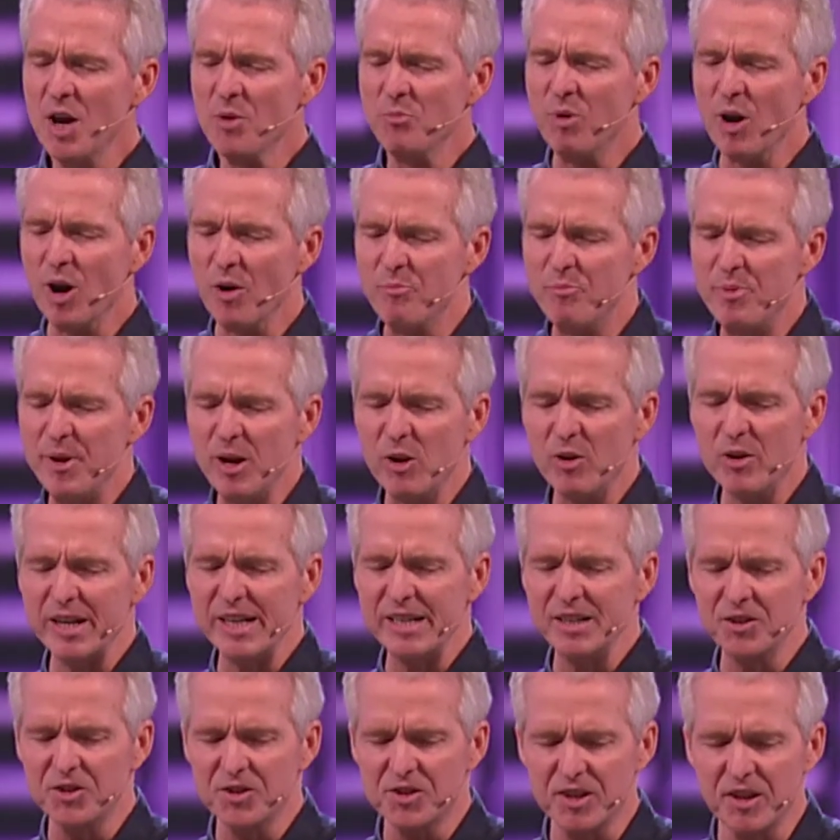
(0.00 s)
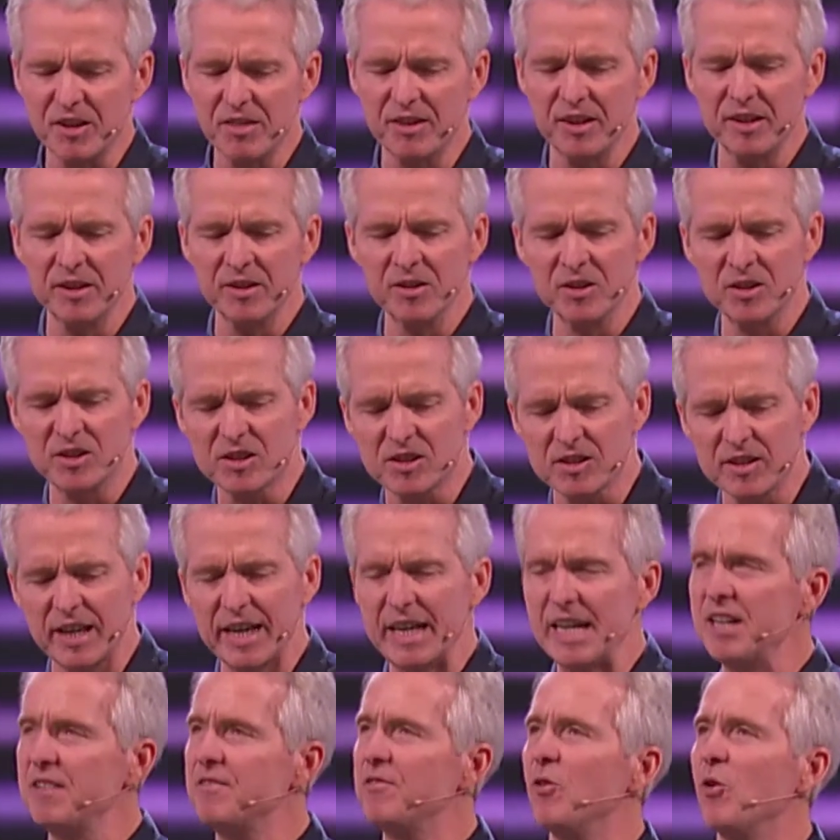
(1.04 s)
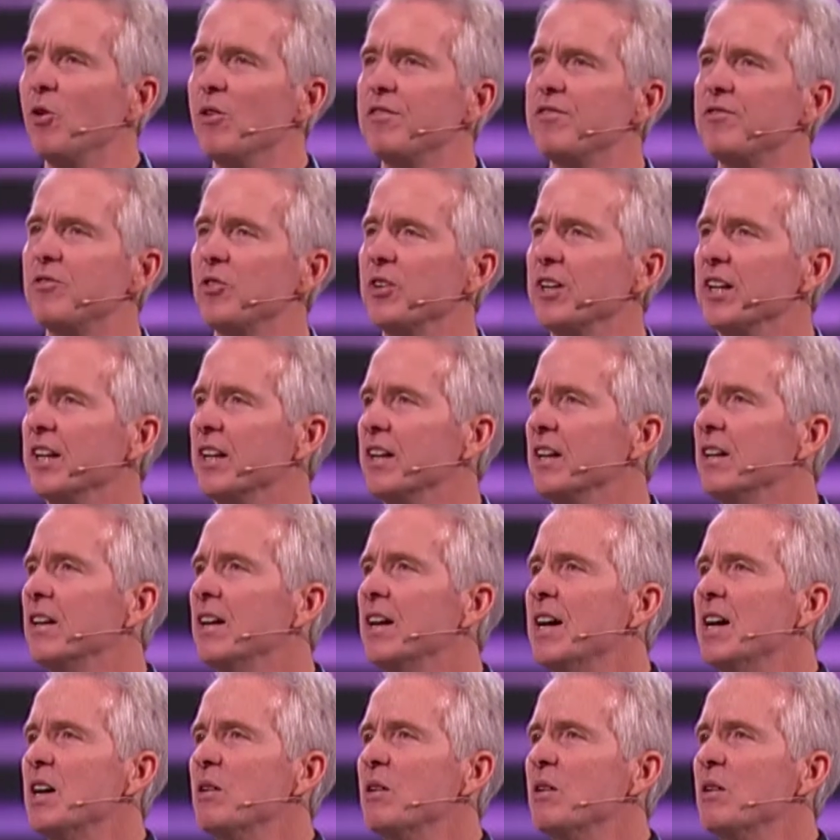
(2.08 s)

barbarian, Scythian, slave or free,